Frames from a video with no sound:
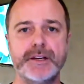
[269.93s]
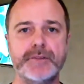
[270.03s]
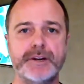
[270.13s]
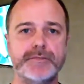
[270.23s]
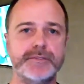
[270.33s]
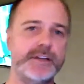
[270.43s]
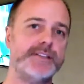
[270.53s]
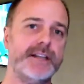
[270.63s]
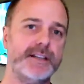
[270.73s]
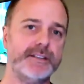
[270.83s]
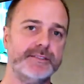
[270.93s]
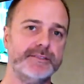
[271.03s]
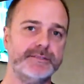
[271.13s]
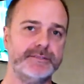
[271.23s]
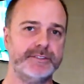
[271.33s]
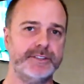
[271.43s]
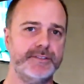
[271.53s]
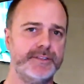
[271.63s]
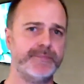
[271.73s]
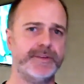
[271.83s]
Well, no salon sort
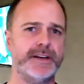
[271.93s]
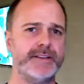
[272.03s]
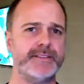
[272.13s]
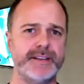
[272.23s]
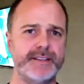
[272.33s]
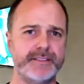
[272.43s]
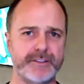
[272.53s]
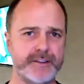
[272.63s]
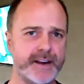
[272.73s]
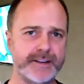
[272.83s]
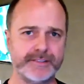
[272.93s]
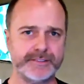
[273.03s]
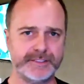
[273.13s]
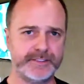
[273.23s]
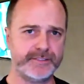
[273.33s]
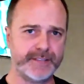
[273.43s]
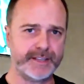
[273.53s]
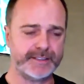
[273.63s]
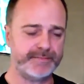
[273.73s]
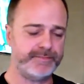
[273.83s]
of complies with the Crown, so
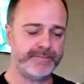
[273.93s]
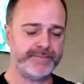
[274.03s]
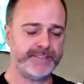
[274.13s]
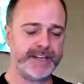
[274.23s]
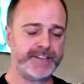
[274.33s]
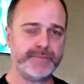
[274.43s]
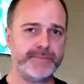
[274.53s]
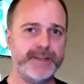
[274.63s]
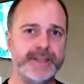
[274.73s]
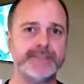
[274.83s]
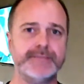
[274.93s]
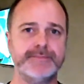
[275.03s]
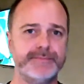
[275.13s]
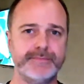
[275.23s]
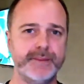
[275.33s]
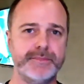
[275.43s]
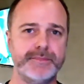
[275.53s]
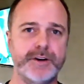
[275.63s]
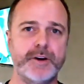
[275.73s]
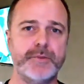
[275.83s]
that's Section B's
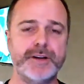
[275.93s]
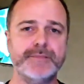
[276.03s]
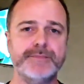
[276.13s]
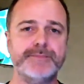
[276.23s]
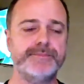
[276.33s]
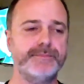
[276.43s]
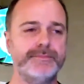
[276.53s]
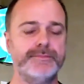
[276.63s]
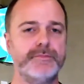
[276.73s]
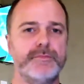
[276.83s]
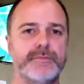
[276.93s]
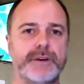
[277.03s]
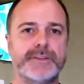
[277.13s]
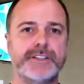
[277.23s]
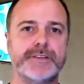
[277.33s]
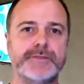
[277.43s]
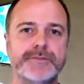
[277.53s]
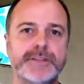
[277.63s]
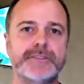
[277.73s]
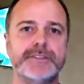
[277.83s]
whole pile of rubbish.
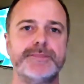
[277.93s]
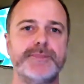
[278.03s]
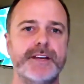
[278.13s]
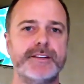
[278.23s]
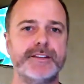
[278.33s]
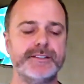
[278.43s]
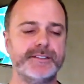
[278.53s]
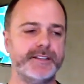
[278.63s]
I'll spare you the